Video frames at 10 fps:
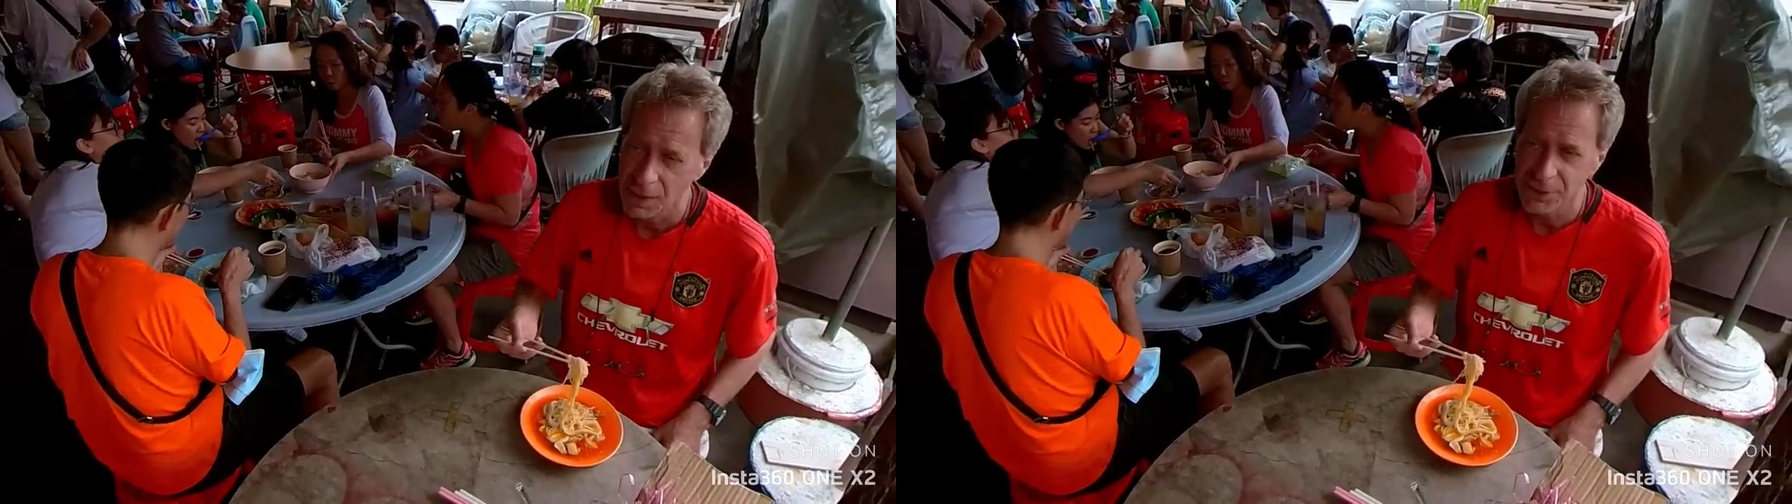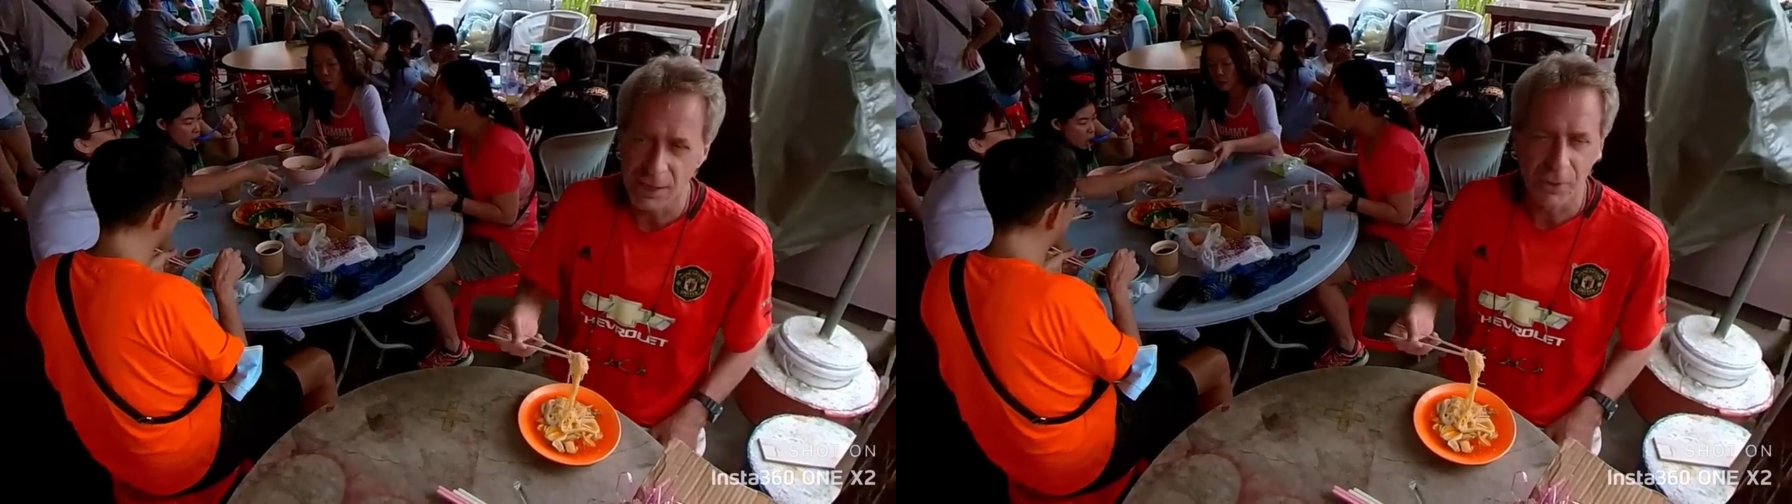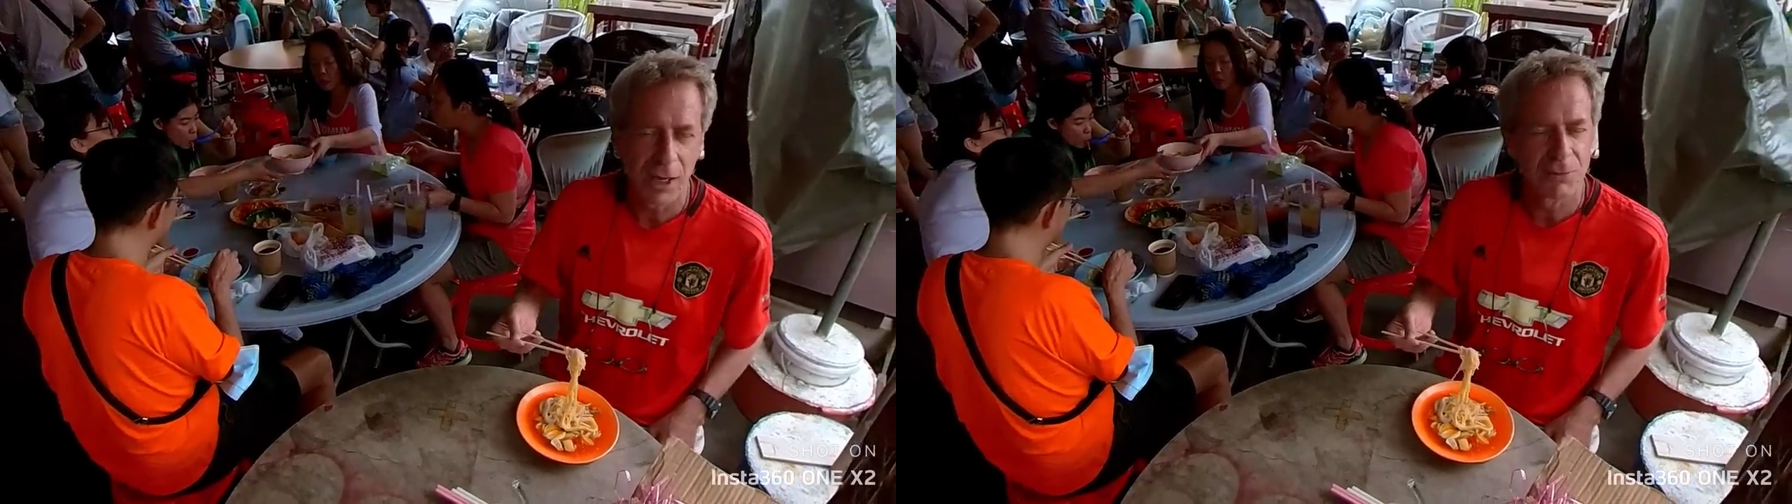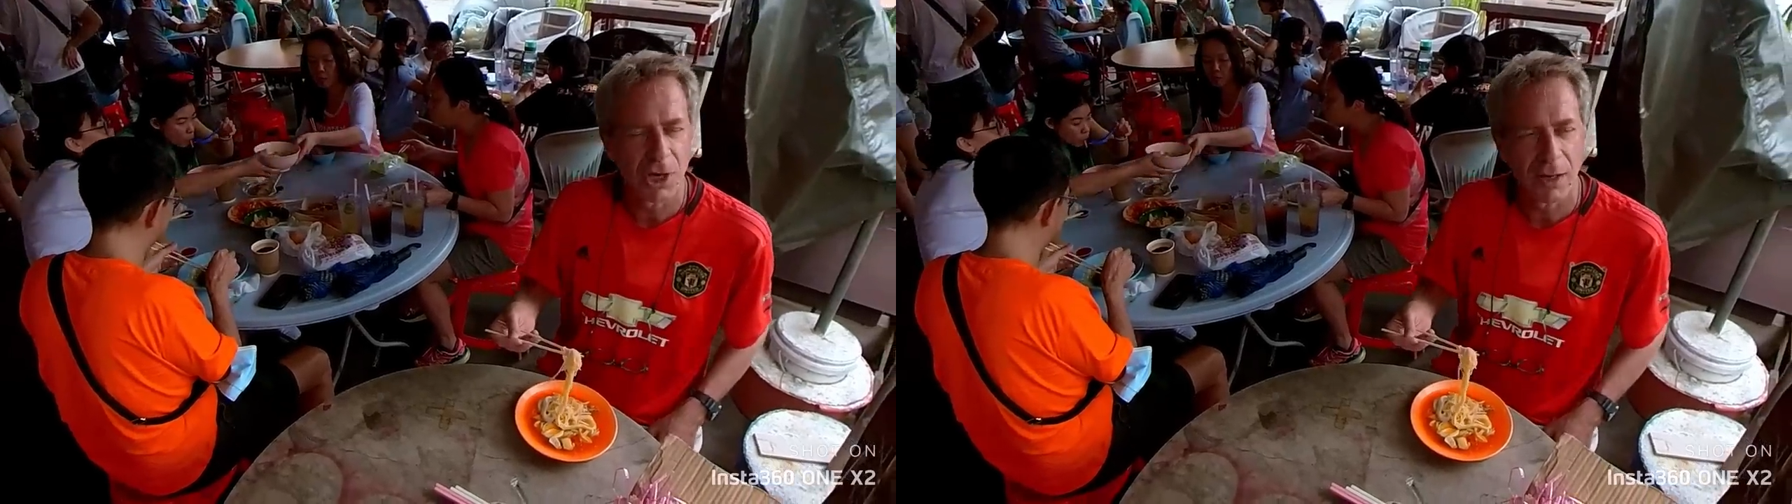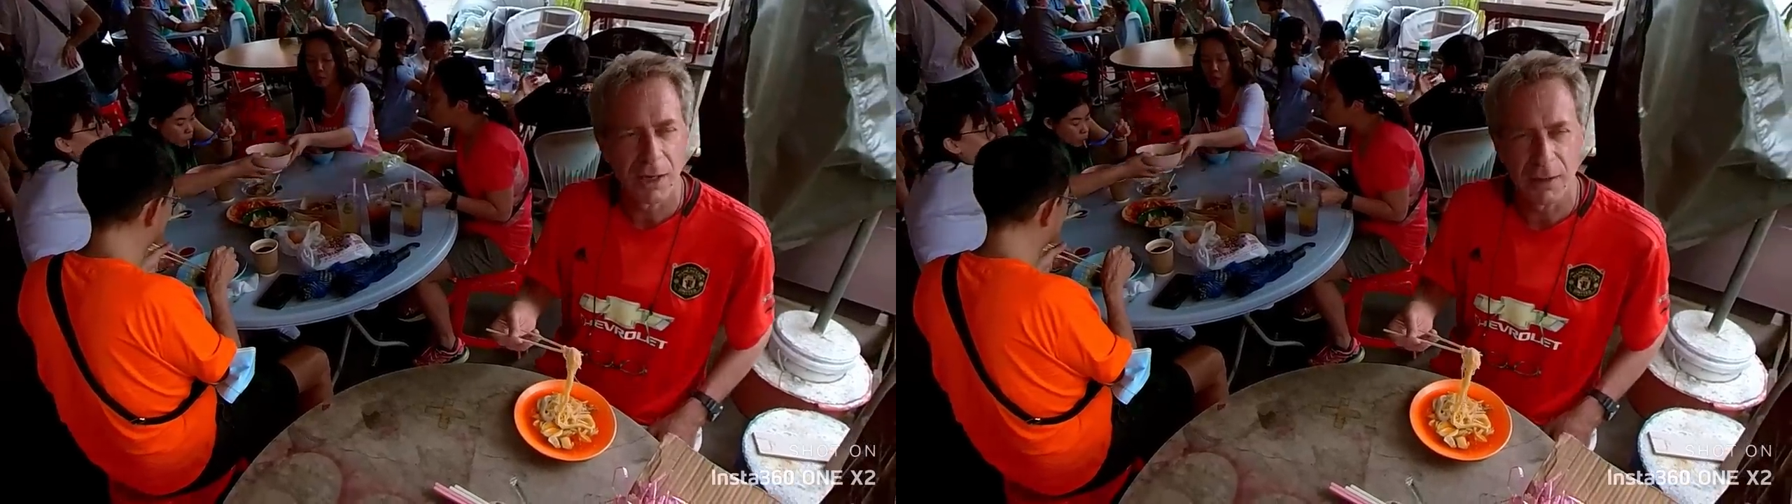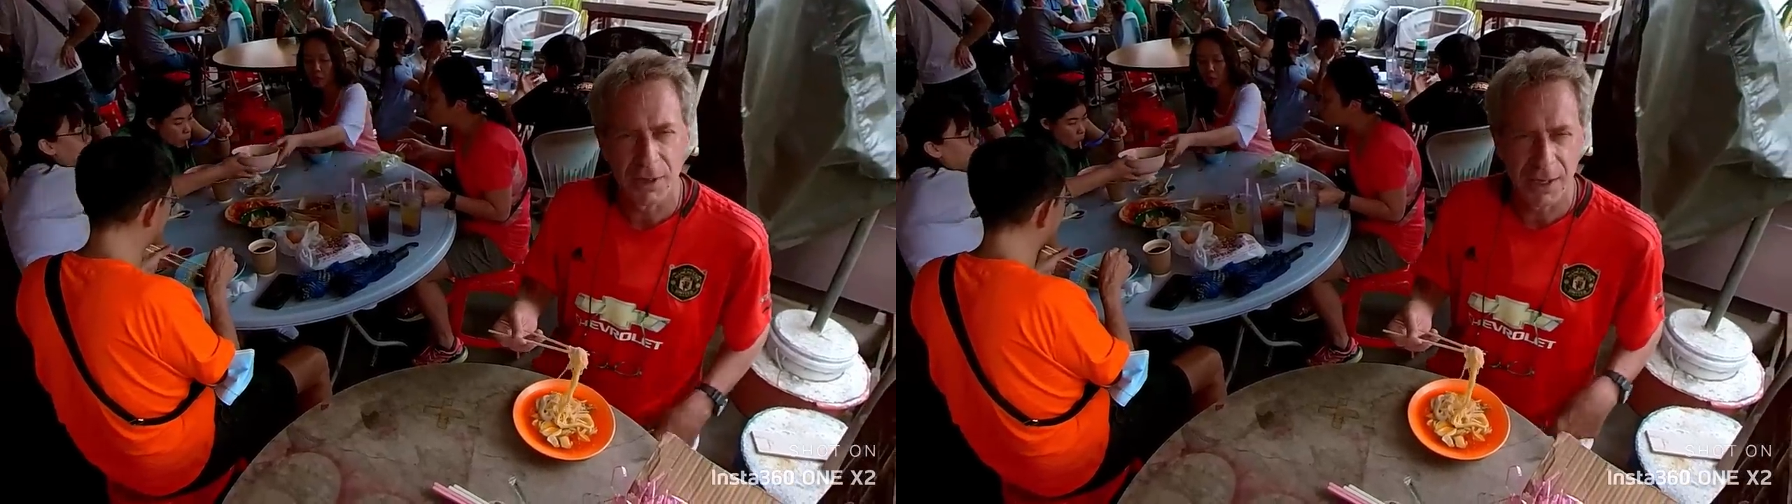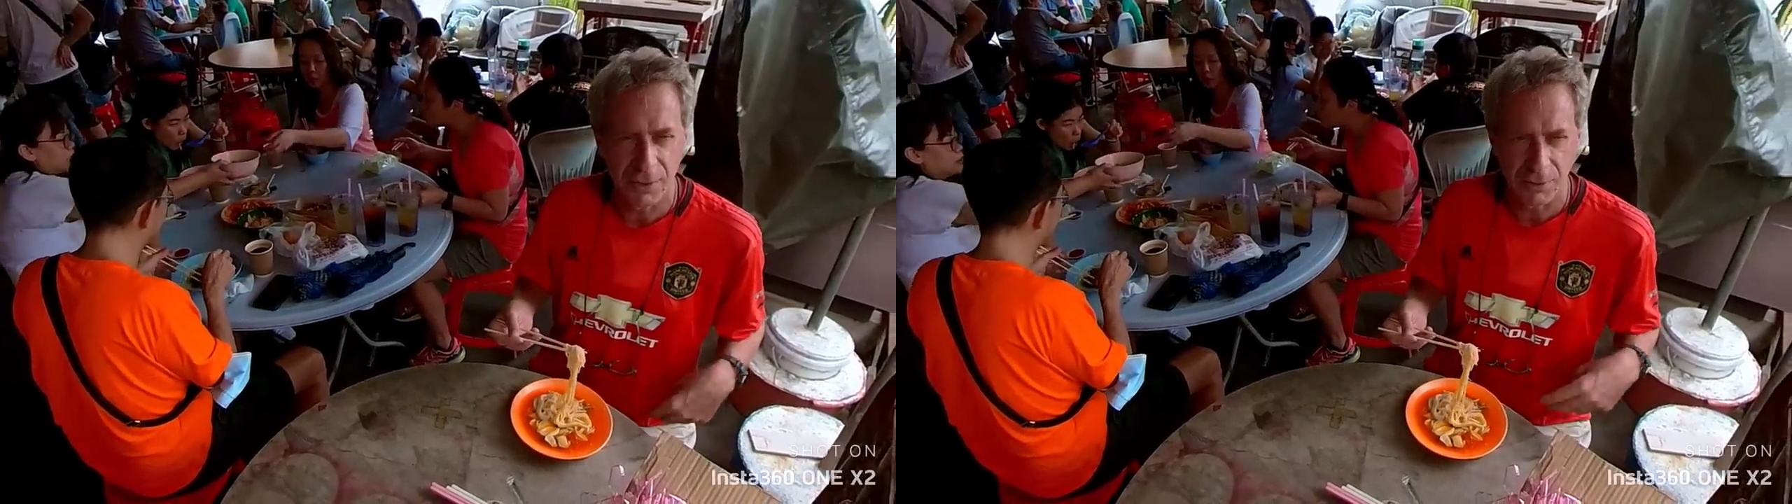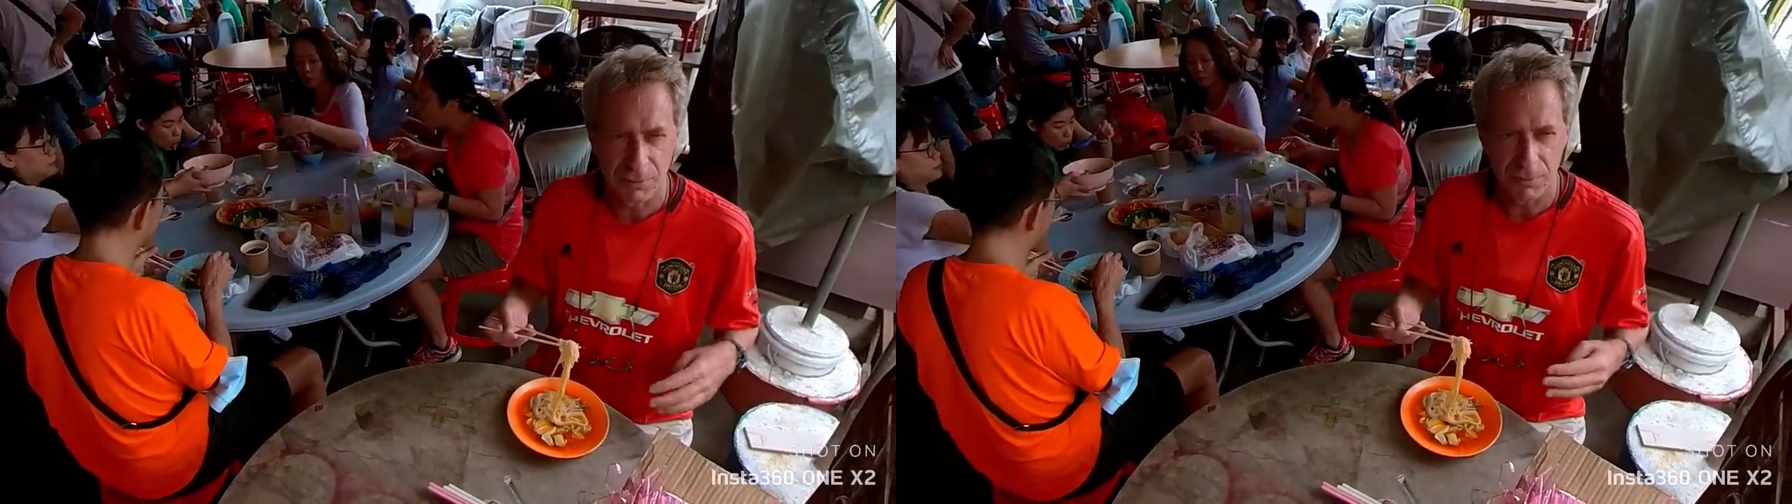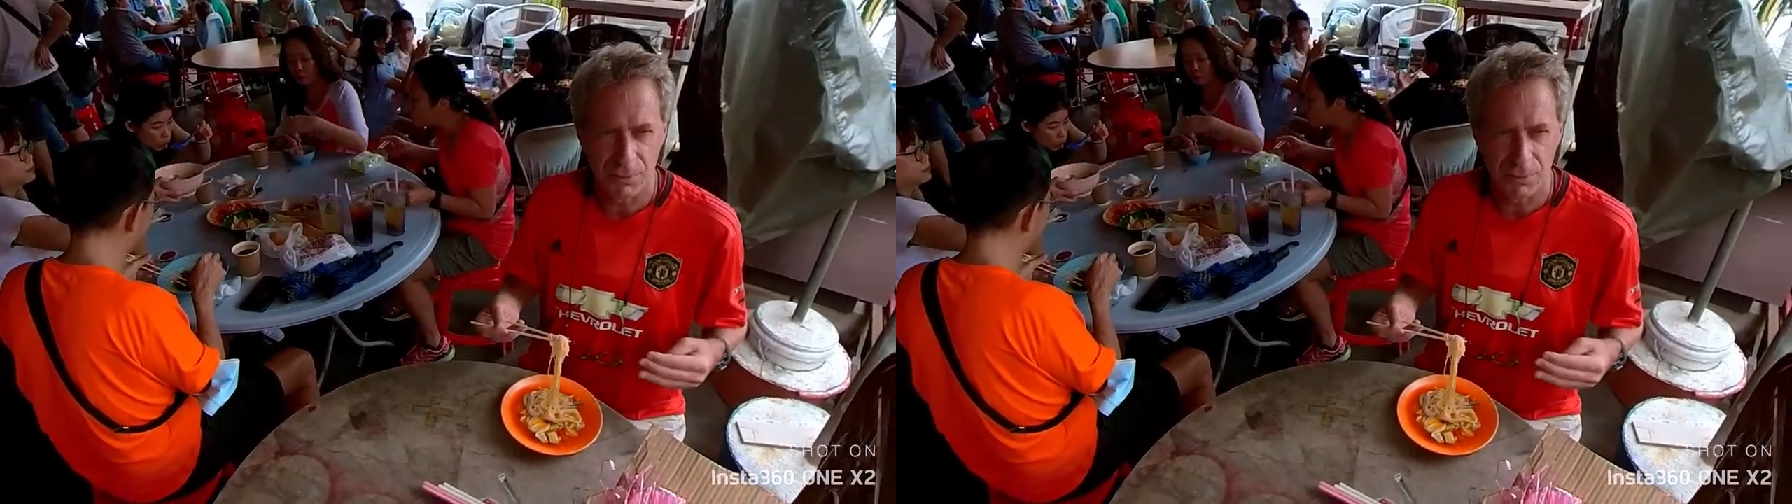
I think when I'm talking about how